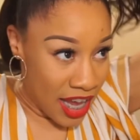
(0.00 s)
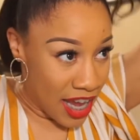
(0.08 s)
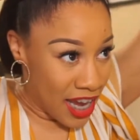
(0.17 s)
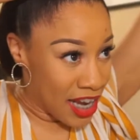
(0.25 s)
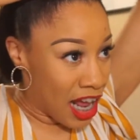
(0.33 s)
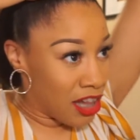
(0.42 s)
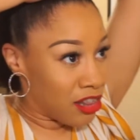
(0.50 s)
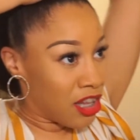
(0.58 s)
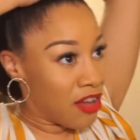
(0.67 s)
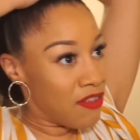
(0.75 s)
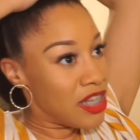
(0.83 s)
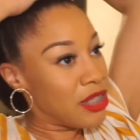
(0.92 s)
And I
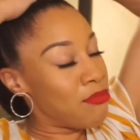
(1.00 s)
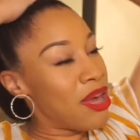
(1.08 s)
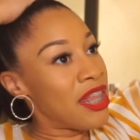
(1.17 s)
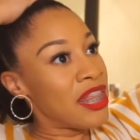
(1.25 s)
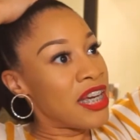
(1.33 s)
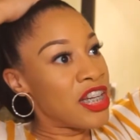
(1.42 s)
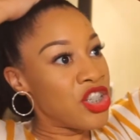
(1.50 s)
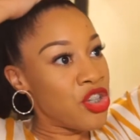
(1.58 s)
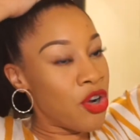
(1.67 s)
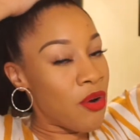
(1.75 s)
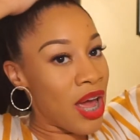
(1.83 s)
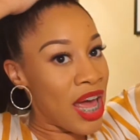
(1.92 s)
love this method because you
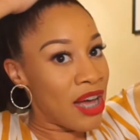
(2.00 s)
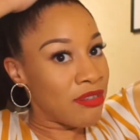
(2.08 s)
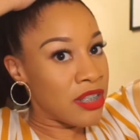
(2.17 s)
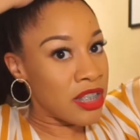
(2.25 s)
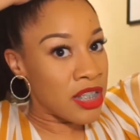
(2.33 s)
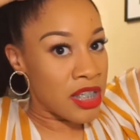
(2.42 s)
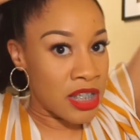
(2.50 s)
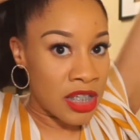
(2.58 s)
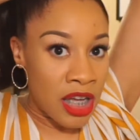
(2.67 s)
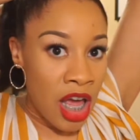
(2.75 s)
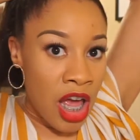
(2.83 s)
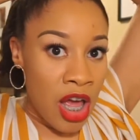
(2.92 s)
don't have to